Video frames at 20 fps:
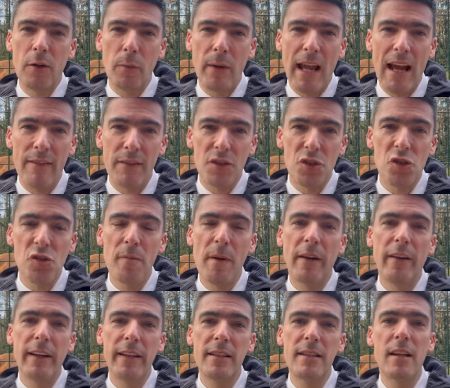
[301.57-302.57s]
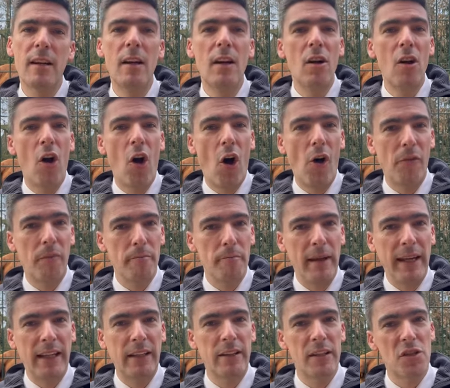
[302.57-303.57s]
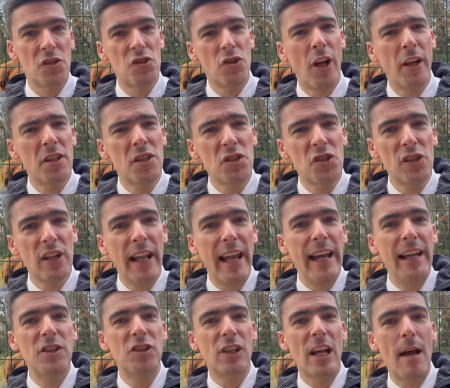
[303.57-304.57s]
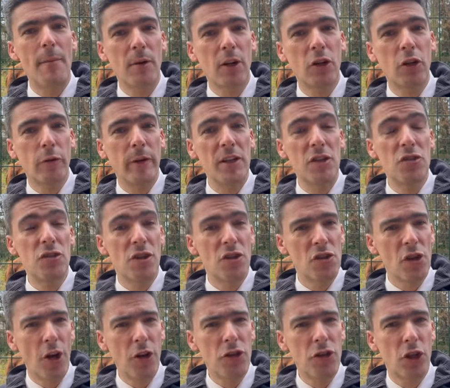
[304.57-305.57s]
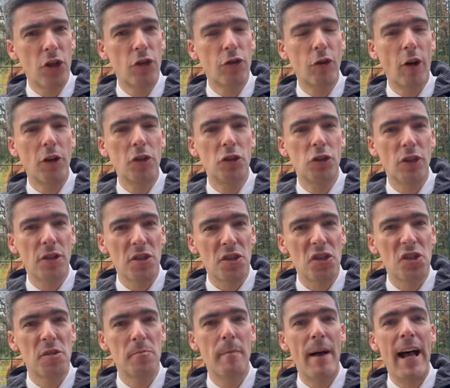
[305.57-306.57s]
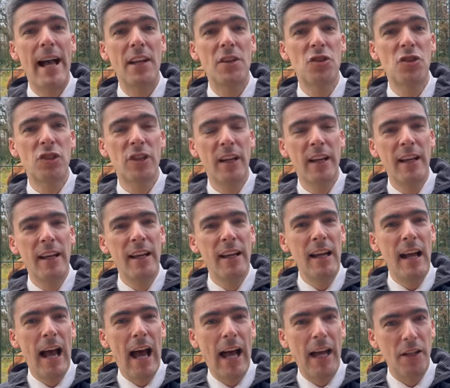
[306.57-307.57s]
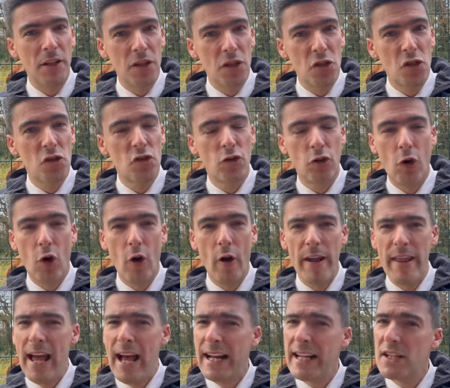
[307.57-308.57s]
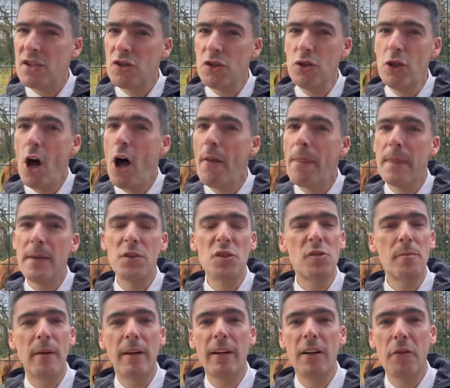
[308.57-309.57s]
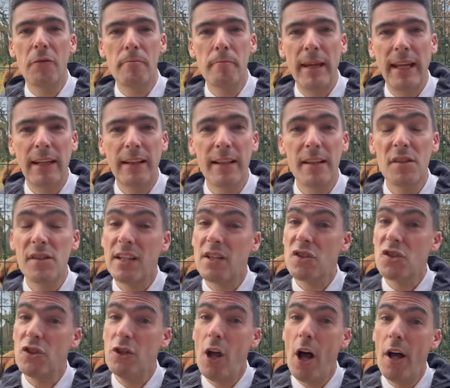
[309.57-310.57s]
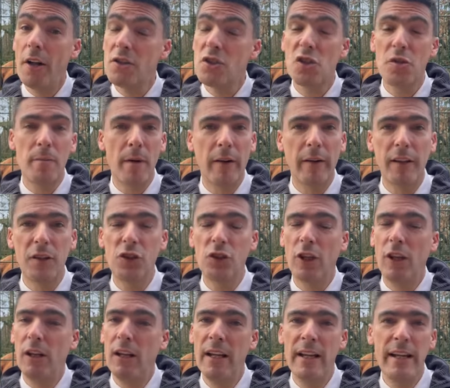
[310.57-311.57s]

we have a spirit of meekness, not sledgehammer Christians out to crush and smash and destroy. That is not the spirit of meekness. It's not spiritual.